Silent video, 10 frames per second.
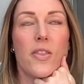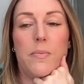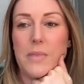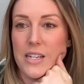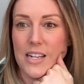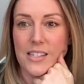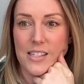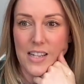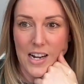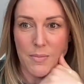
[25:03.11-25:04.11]
the Midnight
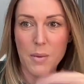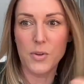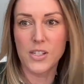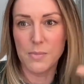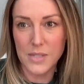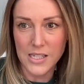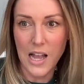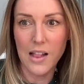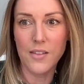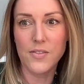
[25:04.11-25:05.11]
Society members
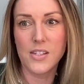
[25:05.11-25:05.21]
themselves